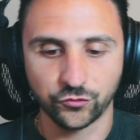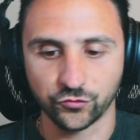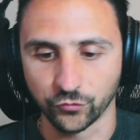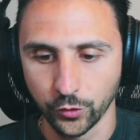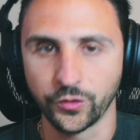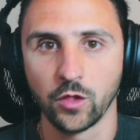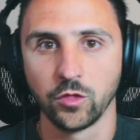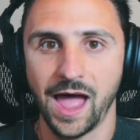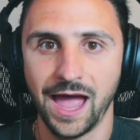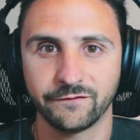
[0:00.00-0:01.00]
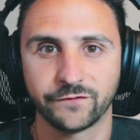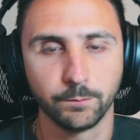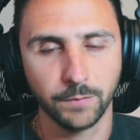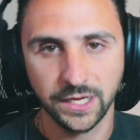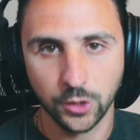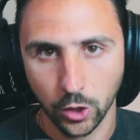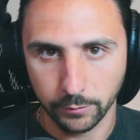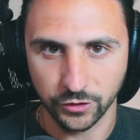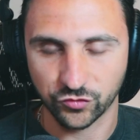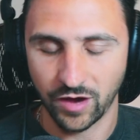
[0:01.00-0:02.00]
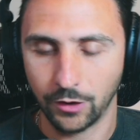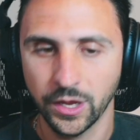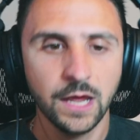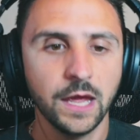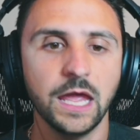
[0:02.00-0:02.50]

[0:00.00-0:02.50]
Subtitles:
drew the line for Mike Ehrmantraut.